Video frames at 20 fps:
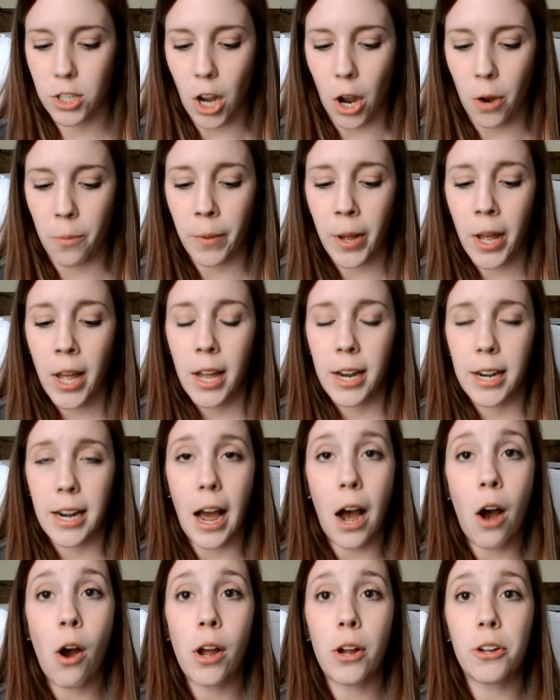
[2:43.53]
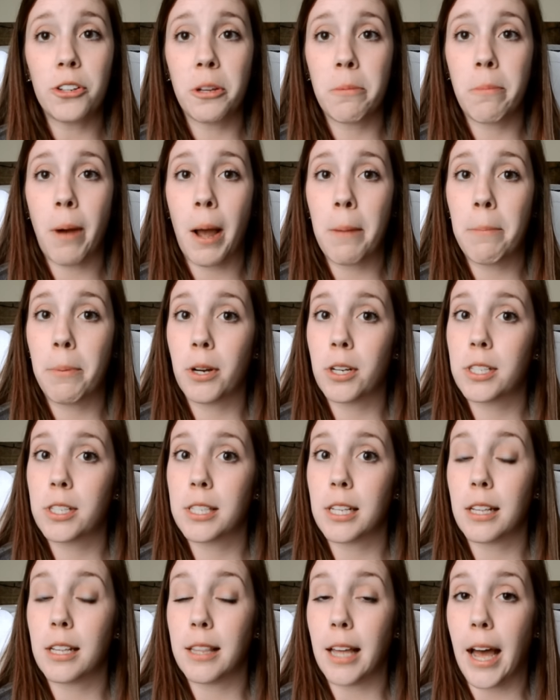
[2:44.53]
So now I only buy books
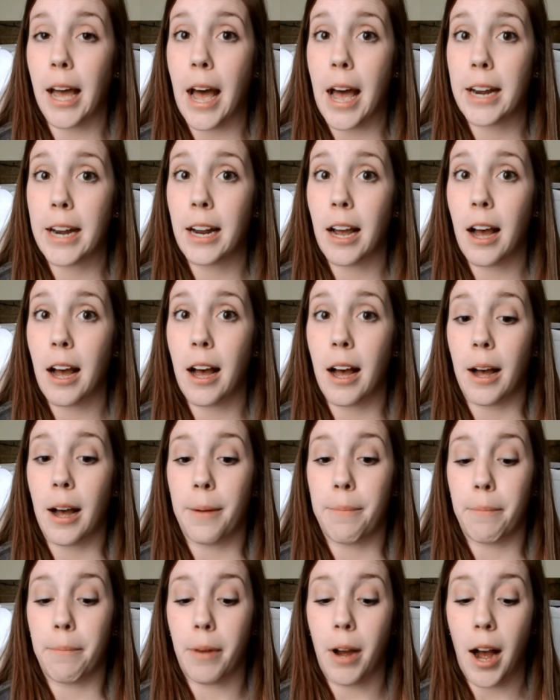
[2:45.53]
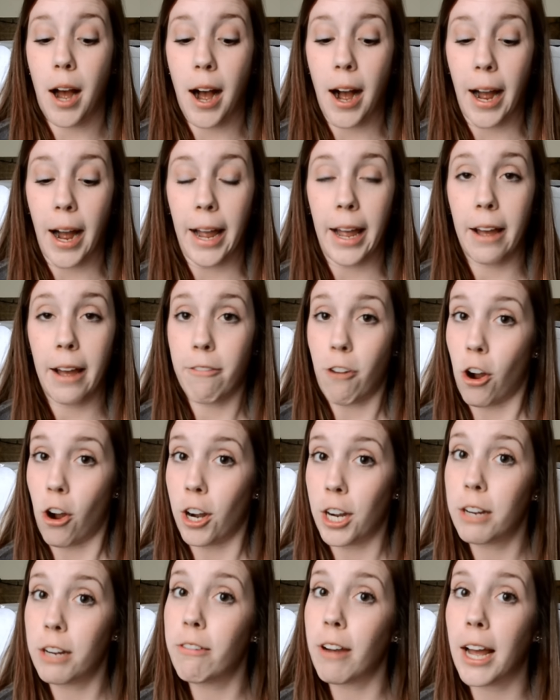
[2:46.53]
that um, I have
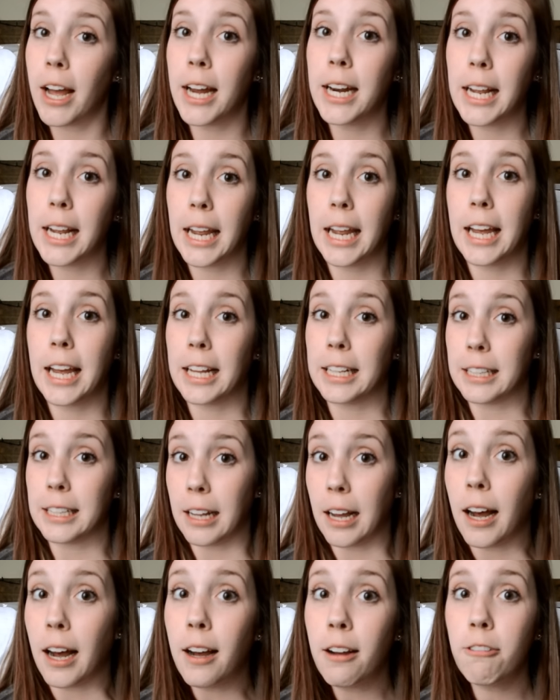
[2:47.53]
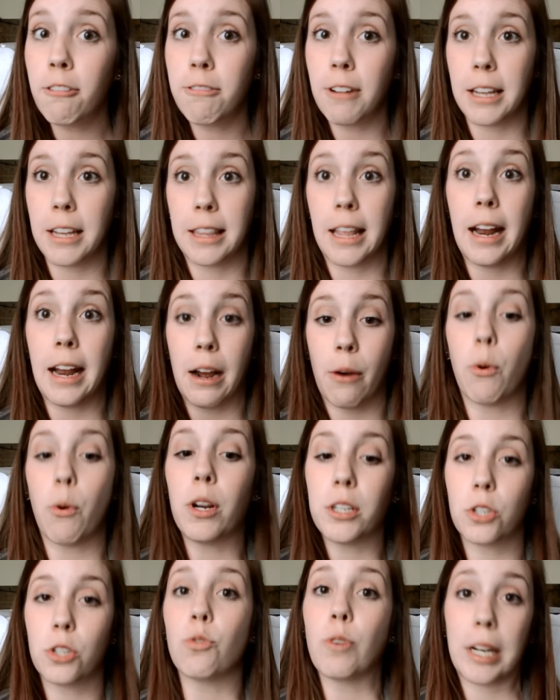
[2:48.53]
already read and love and that I
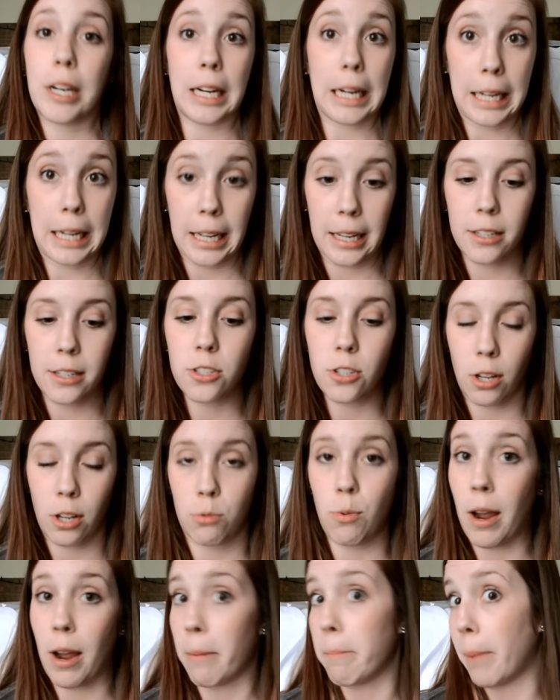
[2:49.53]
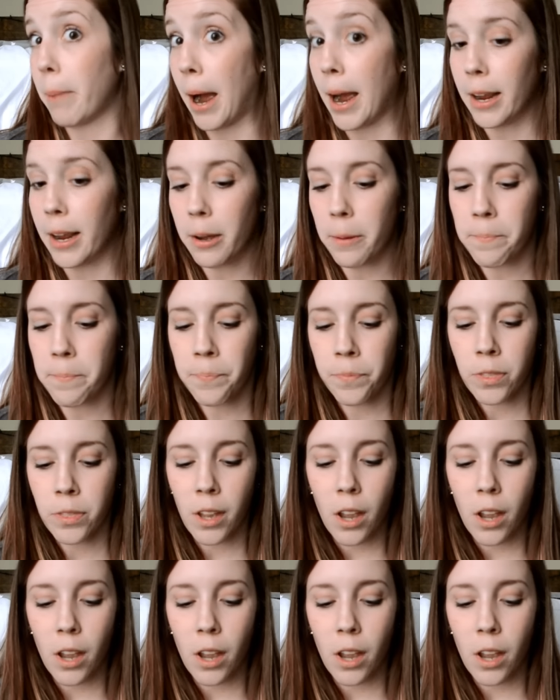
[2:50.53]
want to read again, so that's why I buy them.